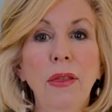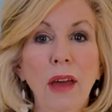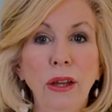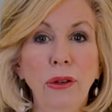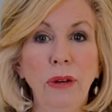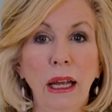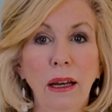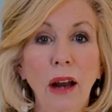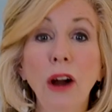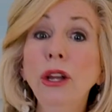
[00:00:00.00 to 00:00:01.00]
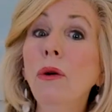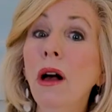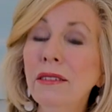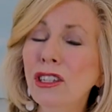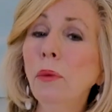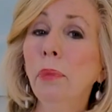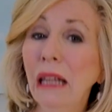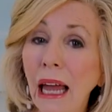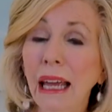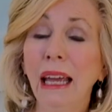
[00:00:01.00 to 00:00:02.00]
that you need? Are you also
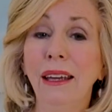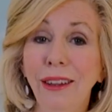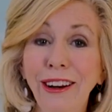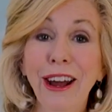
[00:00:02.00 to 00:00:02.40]
playing?